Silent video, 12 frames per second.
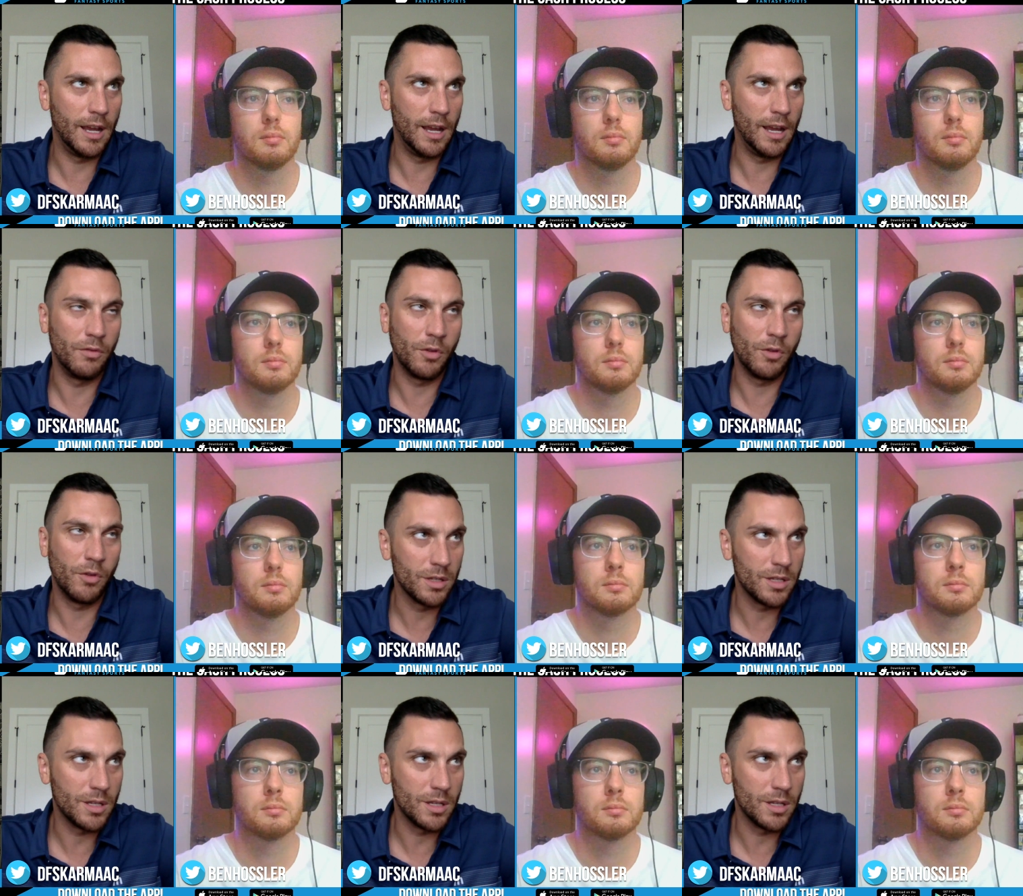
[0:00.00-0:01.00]
Speaker 1: to that. And of
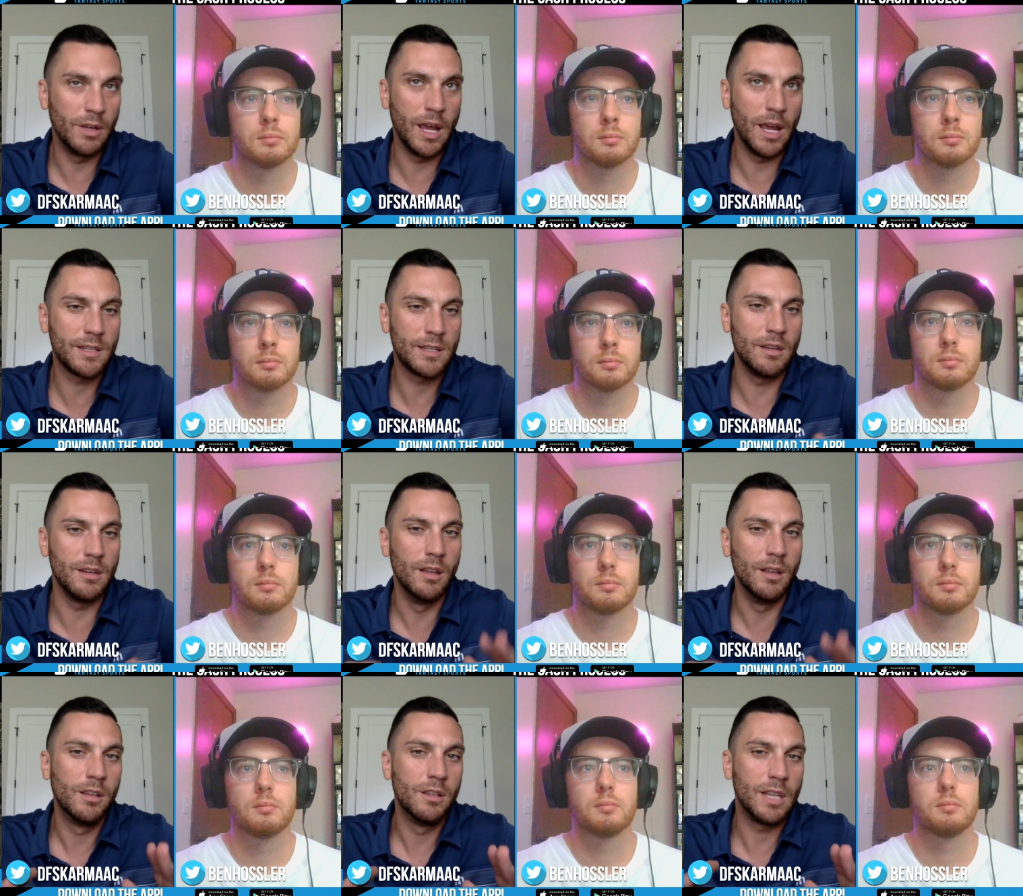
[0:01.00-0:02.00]
course, if you guys
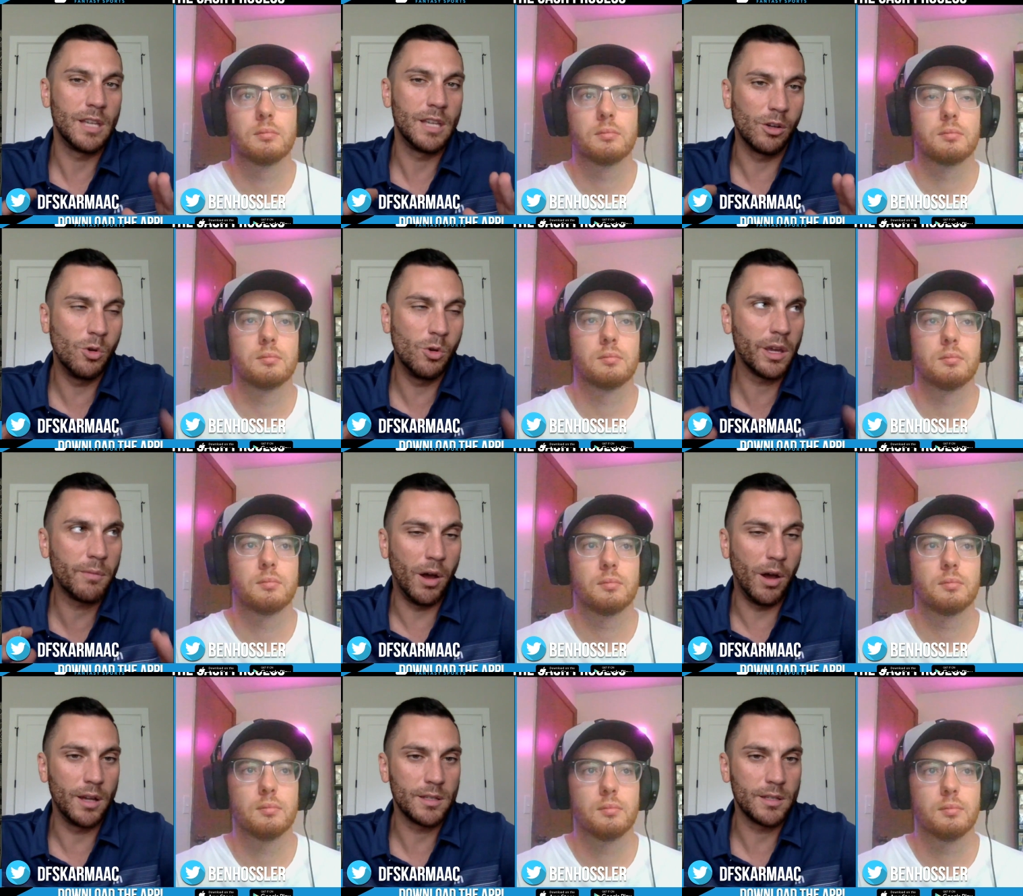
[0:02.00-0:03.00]
can take a
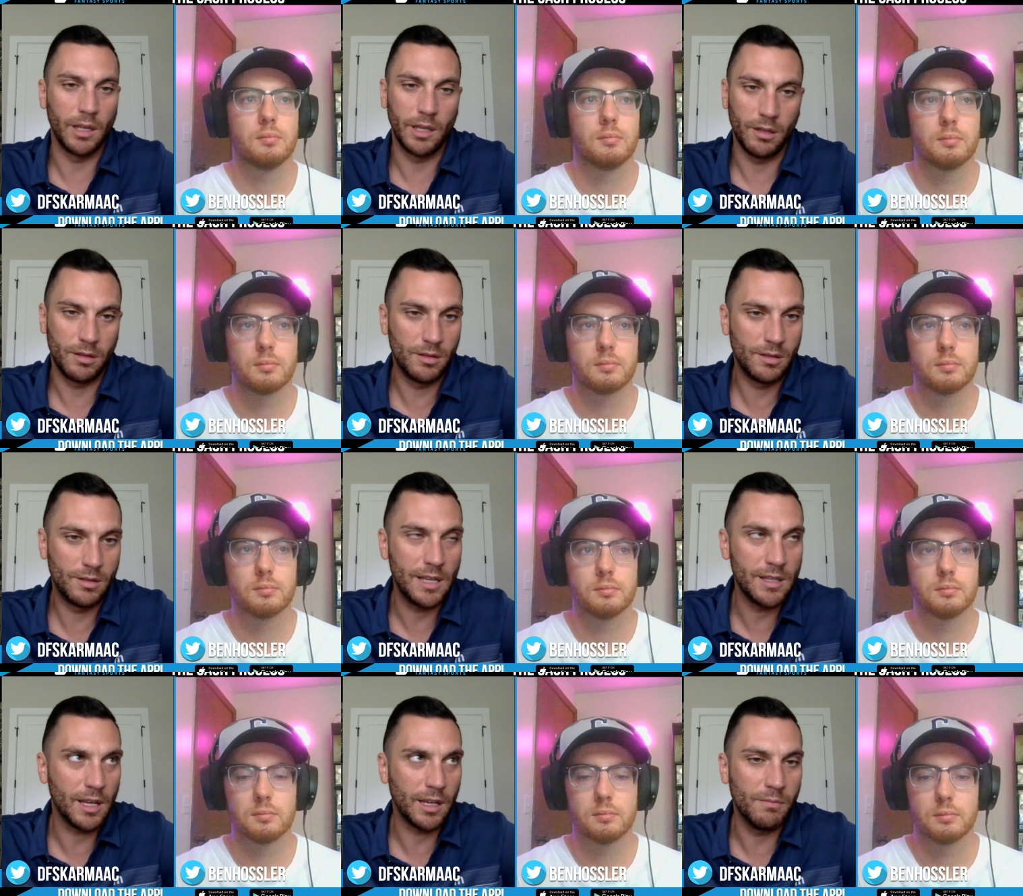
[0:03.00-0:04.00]
quick pause, like a
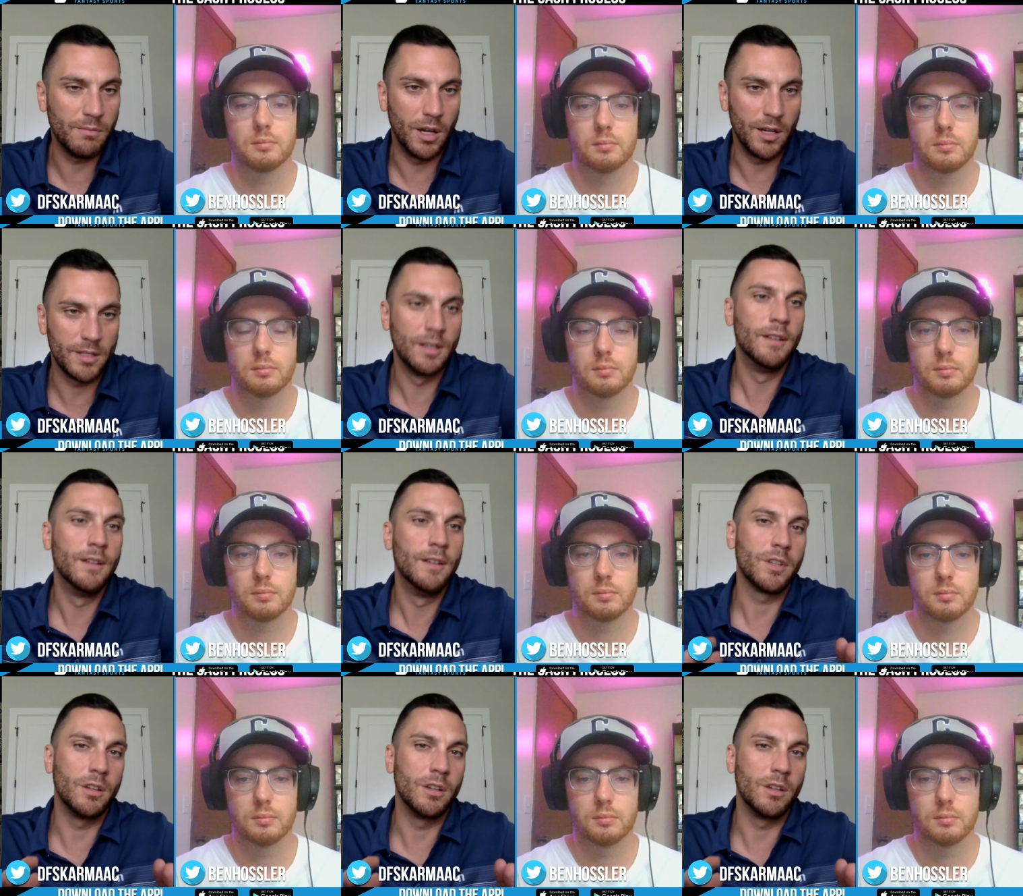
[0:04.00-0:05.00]
10 second pause,
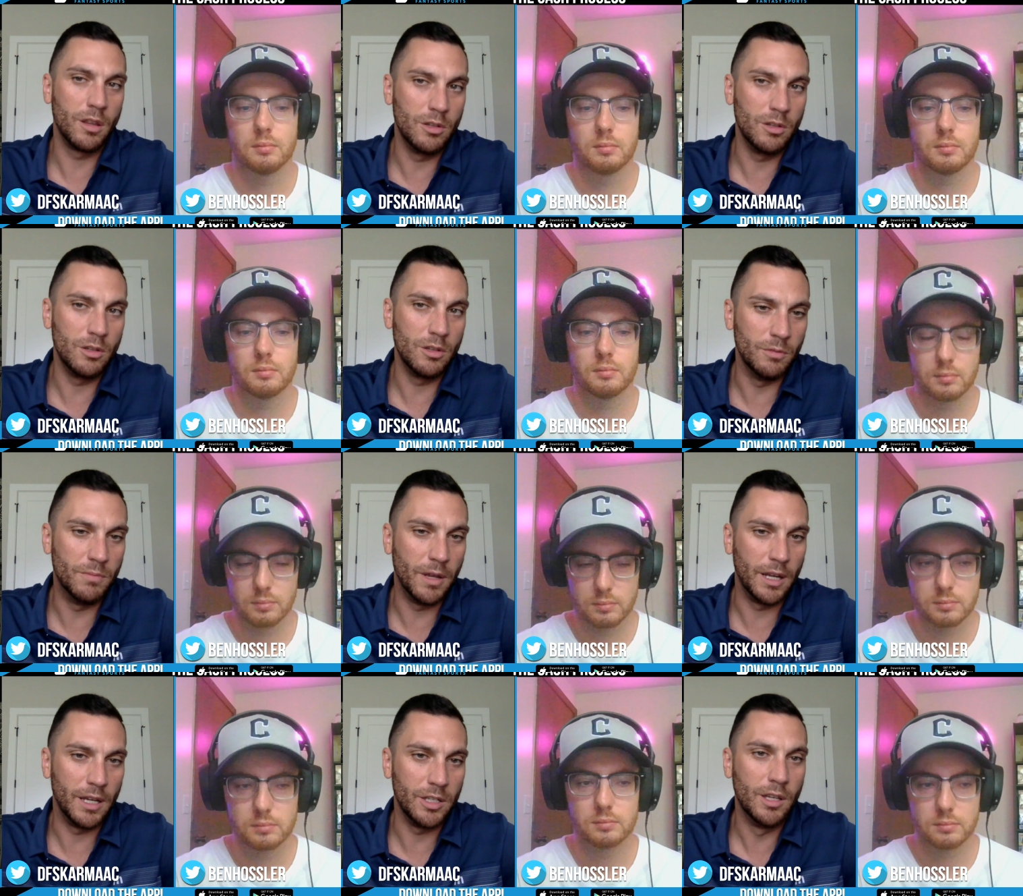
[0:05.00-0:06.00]
go to the
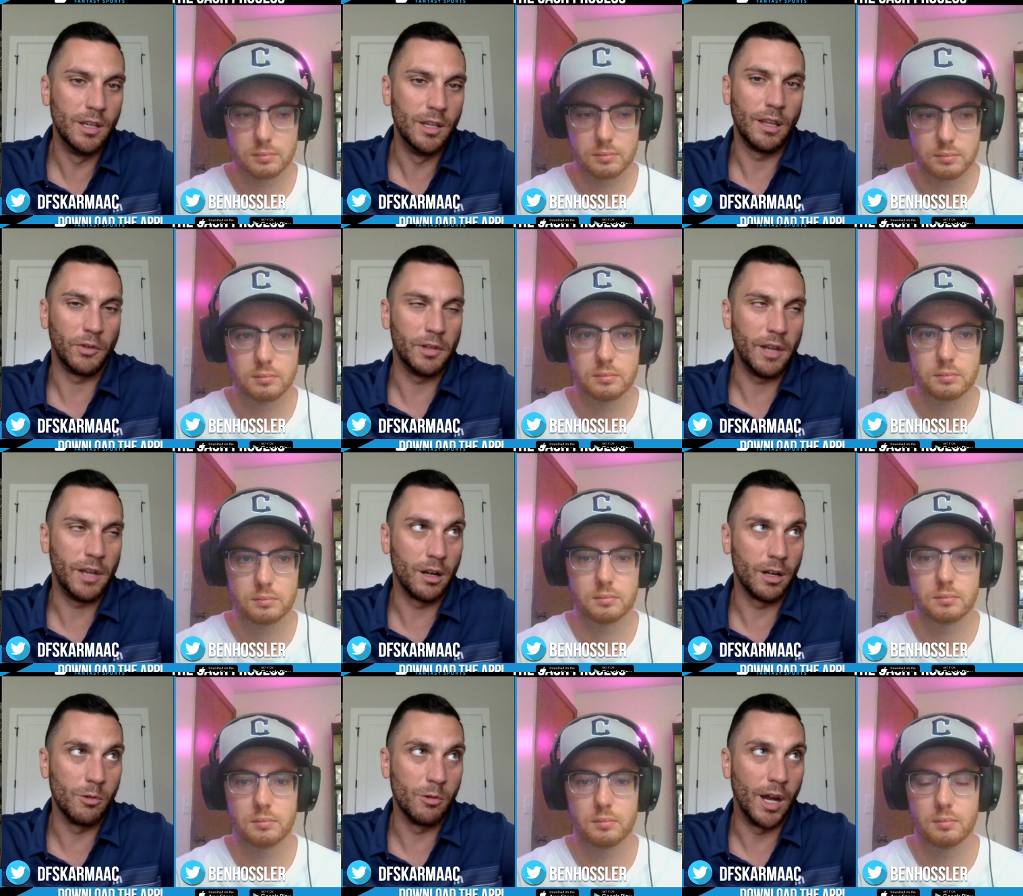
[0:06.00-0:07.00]
YouTube page if you're
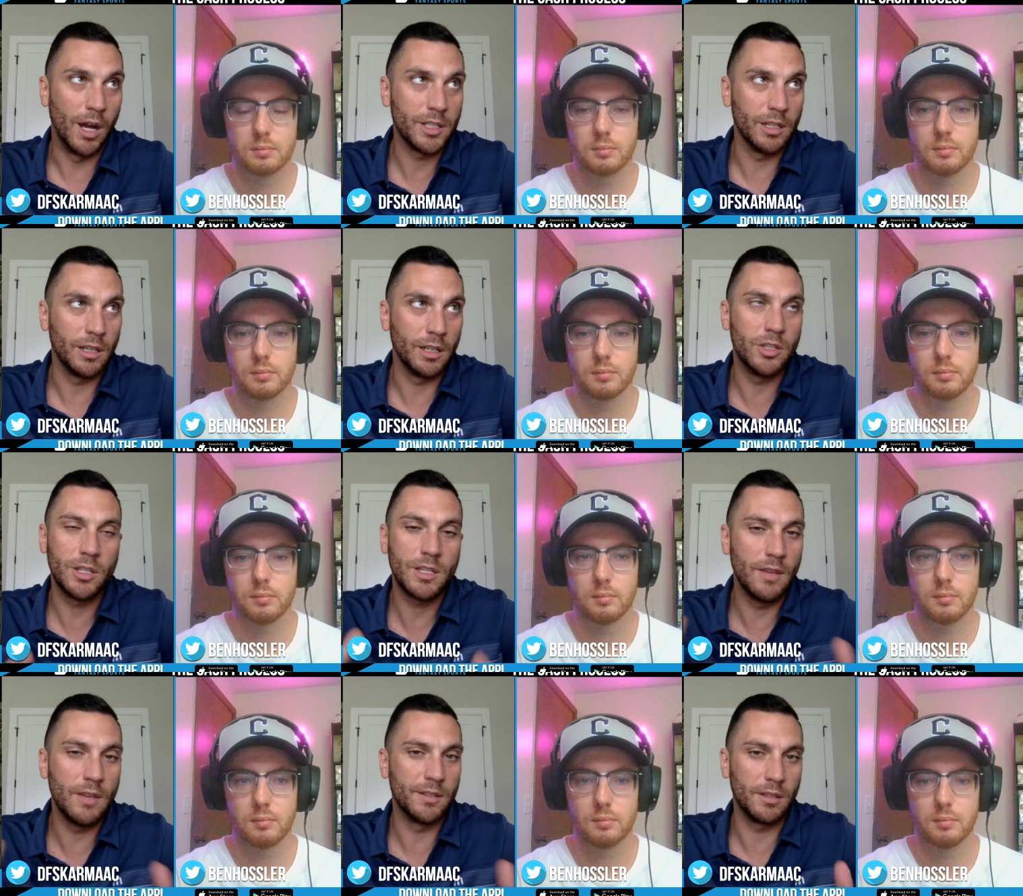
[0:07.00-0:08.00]
not already watching and
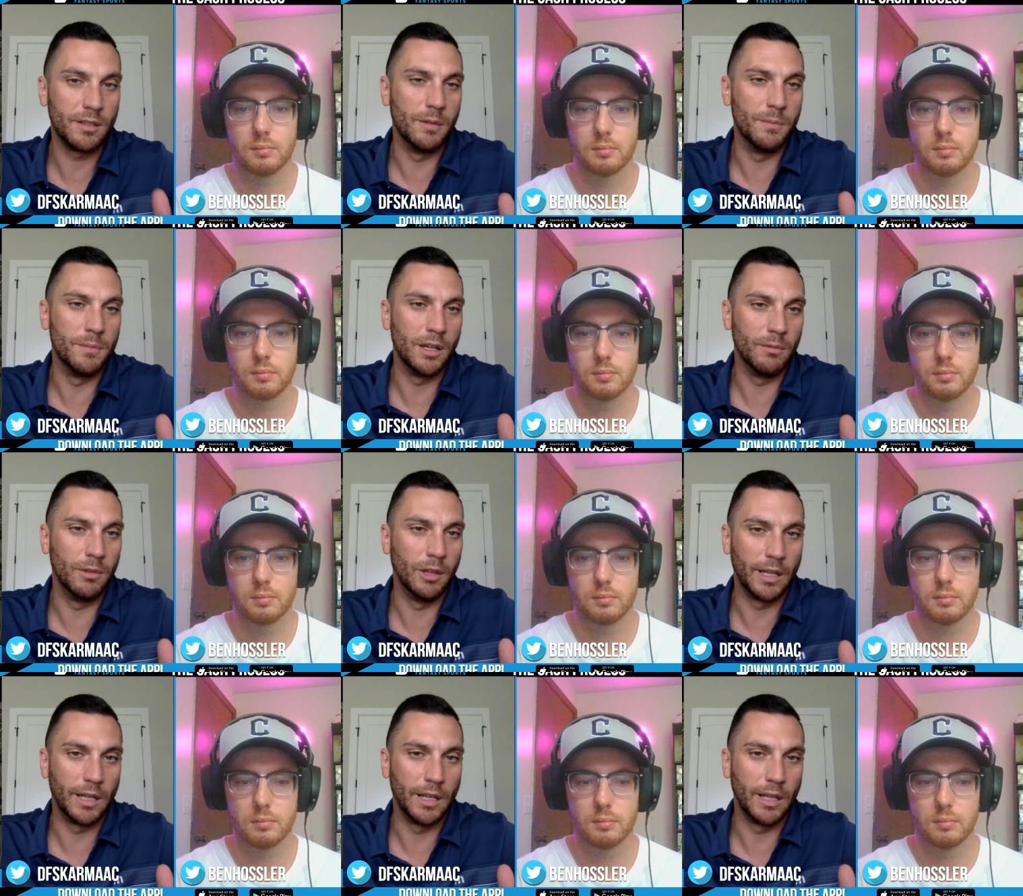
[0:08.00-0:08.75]
just give us a thumbs up.